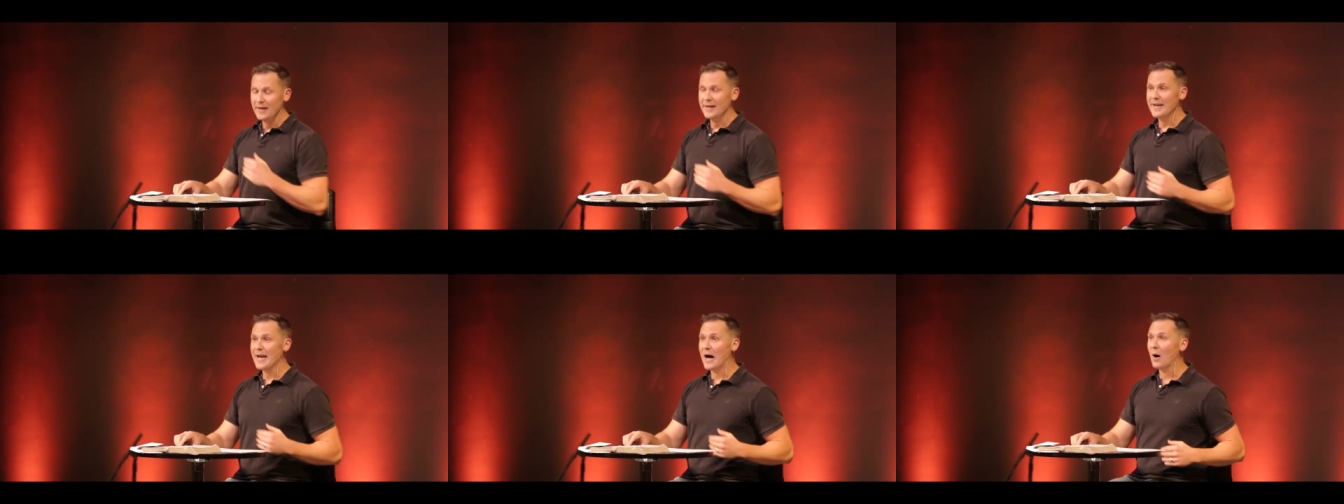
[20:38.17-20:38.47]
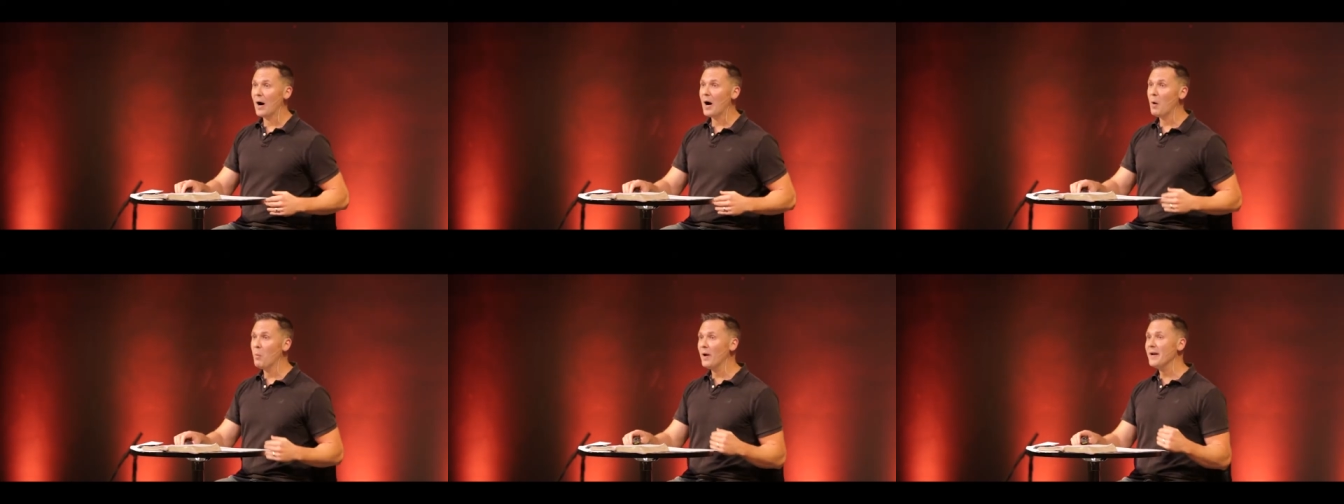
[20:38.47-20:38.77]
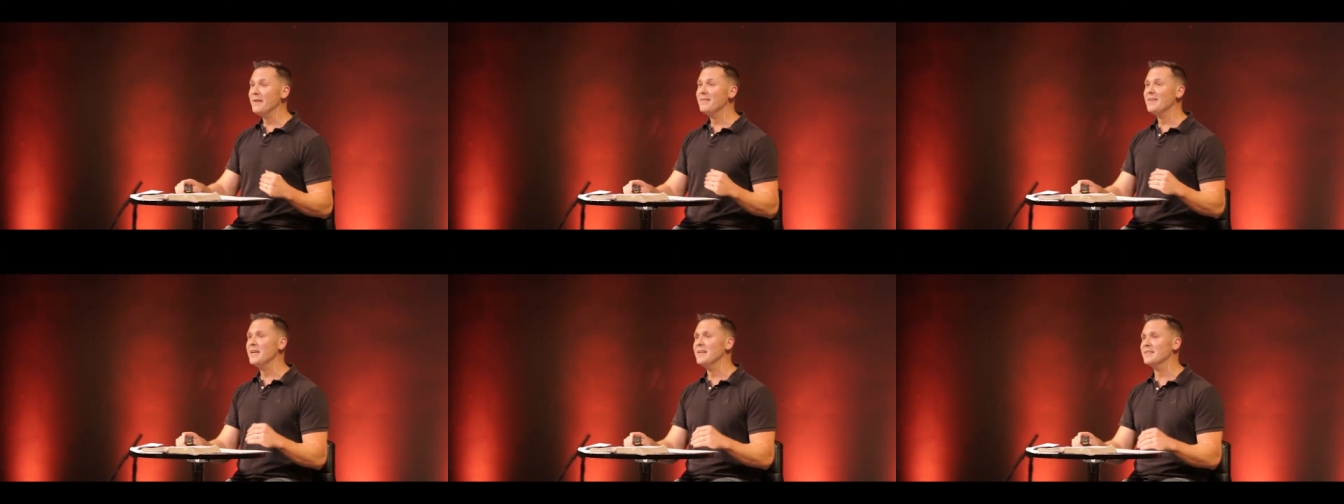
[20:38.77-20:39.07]
Now, I
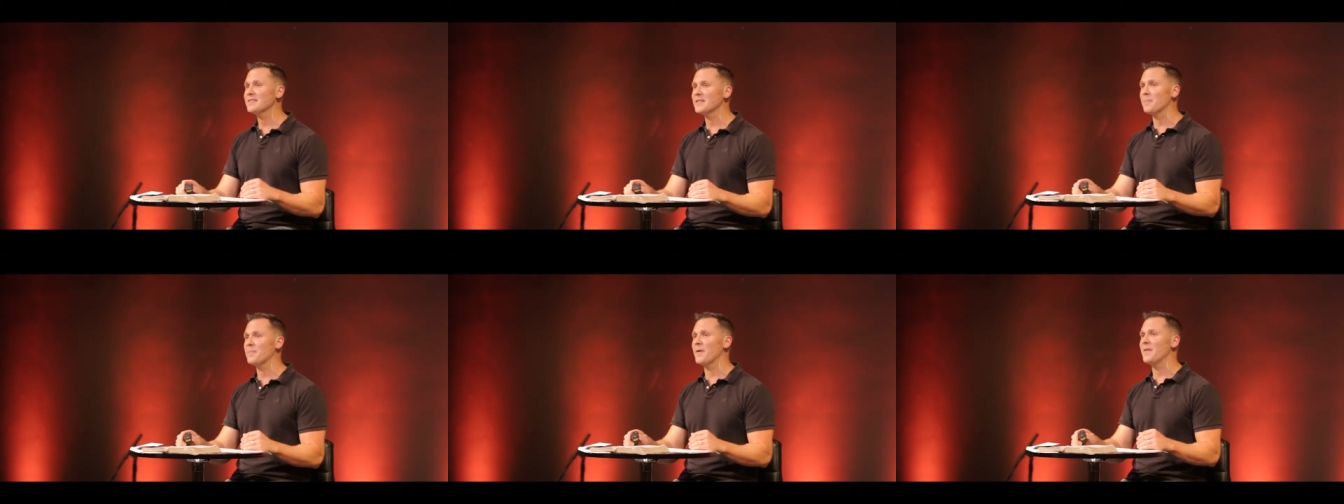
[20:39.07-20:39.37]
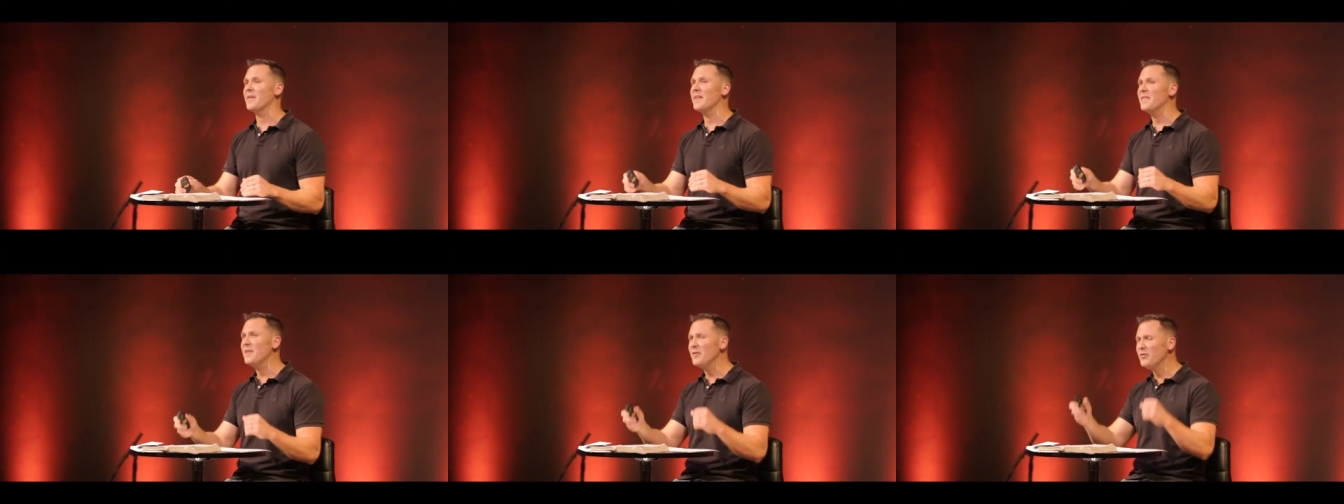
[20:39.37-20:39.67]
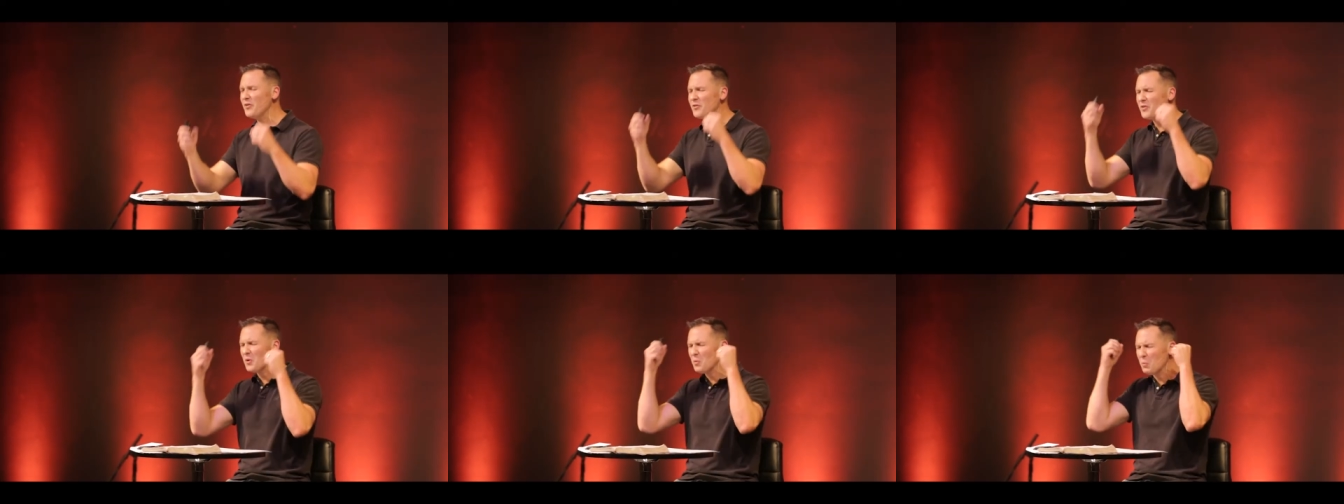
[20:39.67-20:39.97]
want to tell you something, and this
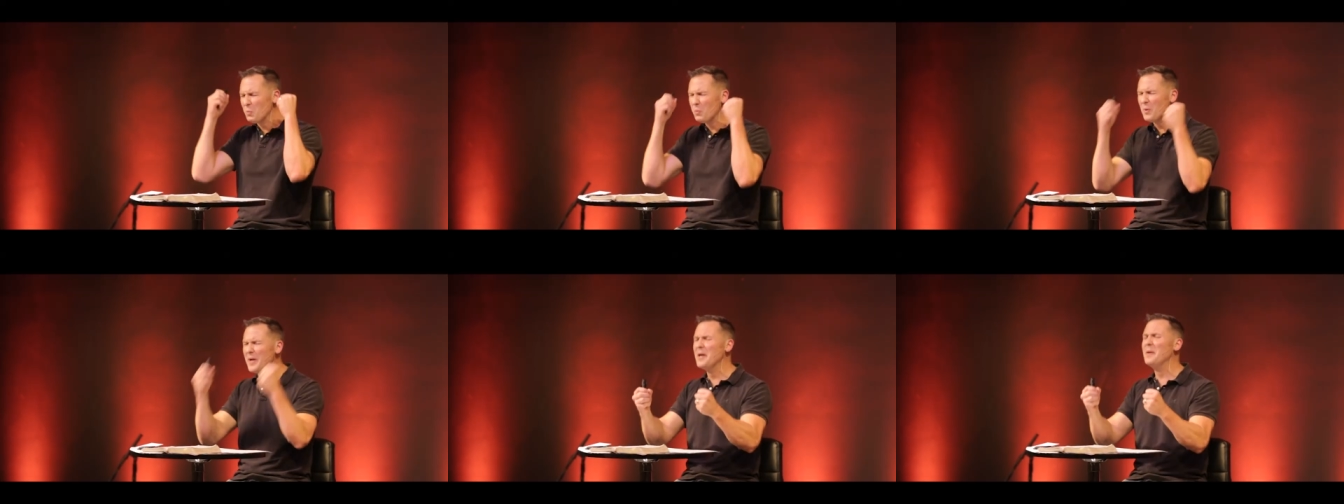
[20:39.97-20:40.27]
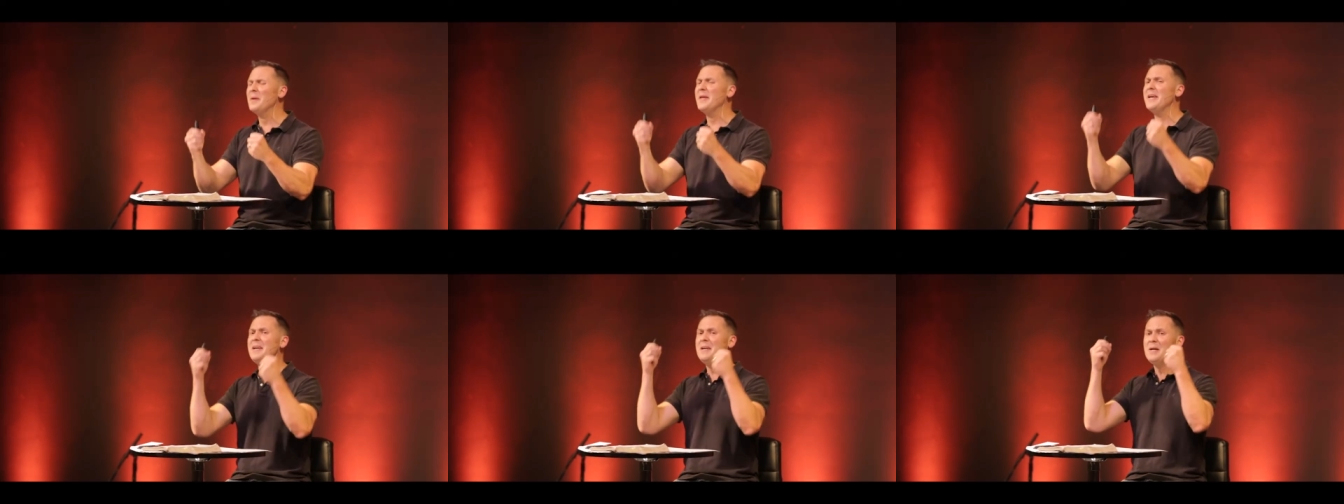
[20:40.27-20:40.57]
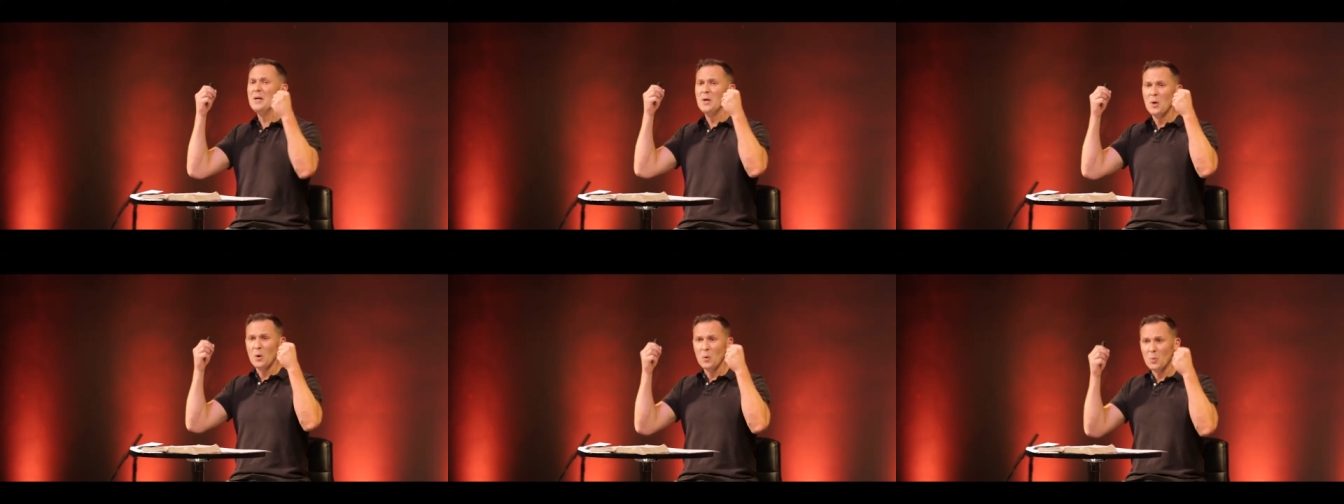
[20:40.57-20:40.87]
is a
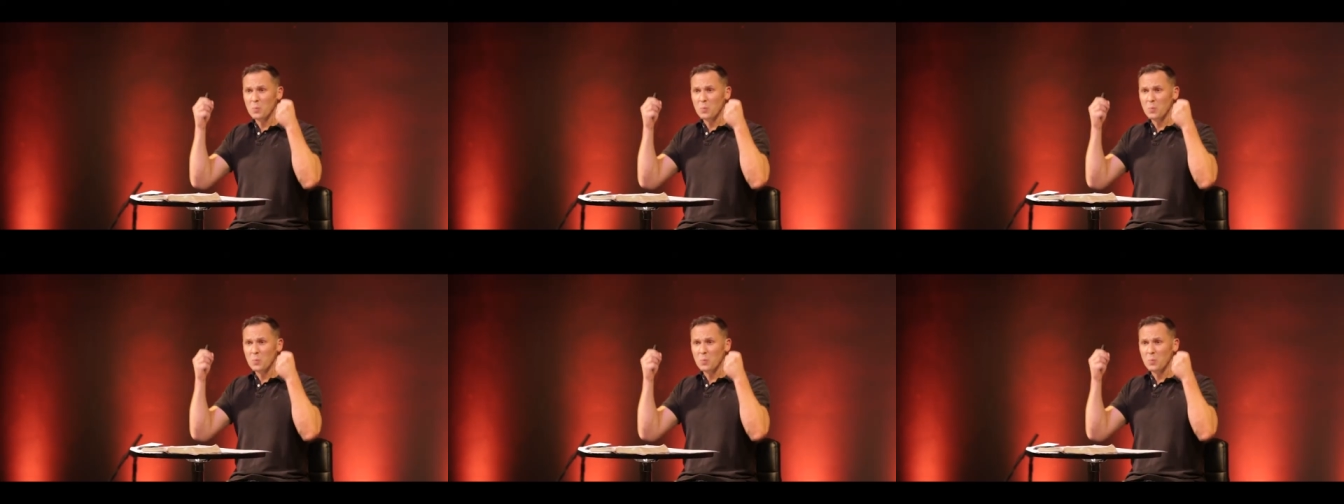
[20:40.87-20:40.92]
really,